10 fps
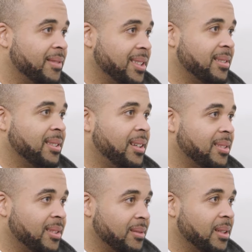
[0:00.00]
of
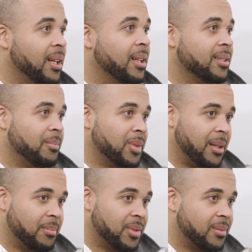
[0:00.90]
success and
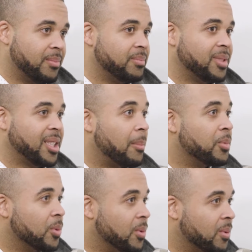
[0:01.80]
sometimes
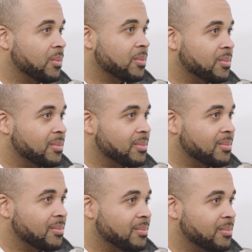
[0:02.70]
stop doing
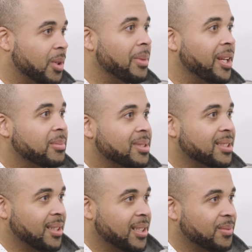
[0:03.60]
what made them
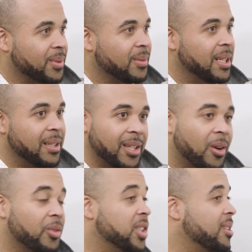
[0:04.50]
successful. And
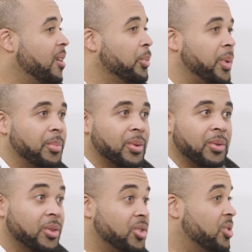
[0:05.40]
all these other people,
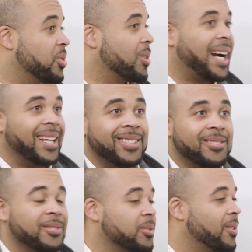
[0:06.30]
they're just
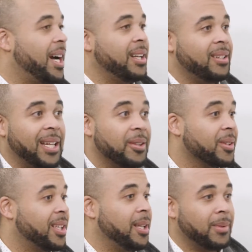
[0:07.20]
grinding and they're grinding. Now they're
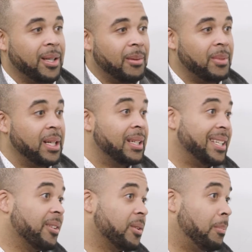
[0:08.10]
keeping up.
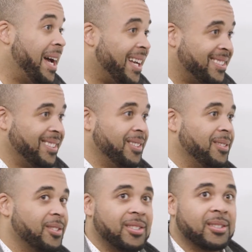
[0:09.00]
Now they're passing you.
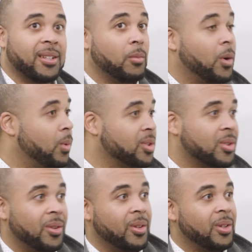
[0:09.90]
And you're just like, whoa, what's
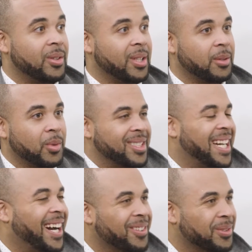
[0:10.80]
going on? Like, we're
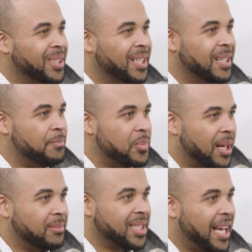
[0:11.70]
entitled
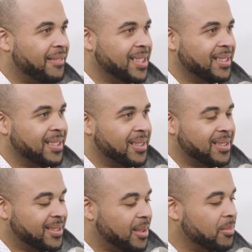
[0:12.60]
to have
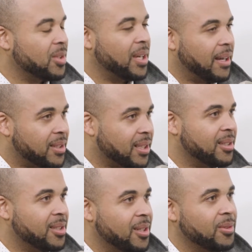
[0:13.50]
success. It's something you have to
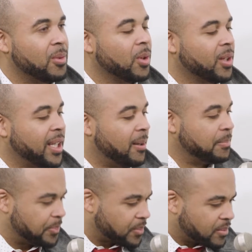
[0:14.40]
continue to work at.